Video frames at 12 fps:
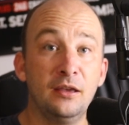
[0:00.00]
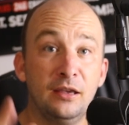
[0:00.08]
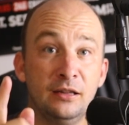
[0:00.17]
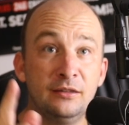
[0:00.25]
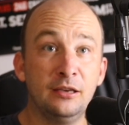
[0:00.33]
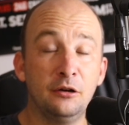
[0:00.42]

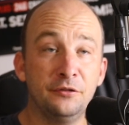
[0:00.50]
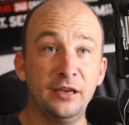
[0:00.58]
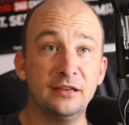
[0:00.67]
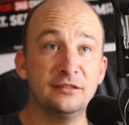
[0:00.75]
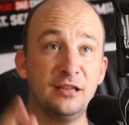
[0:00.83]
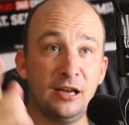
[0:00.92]
Until
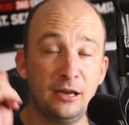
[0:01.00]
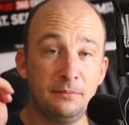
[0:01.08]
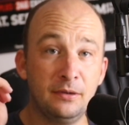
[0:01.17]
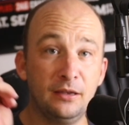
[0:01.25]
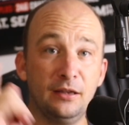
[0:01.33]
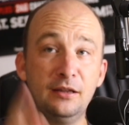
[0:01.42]
next
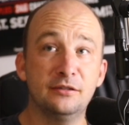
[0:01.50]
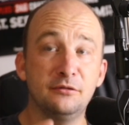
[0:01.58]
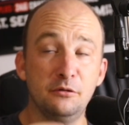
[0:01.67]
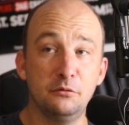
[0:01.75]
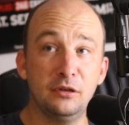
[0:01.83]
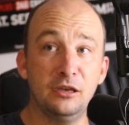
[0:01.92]
time, it's
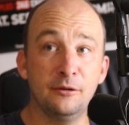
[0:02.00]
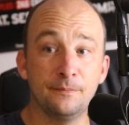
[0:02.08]
Lukey.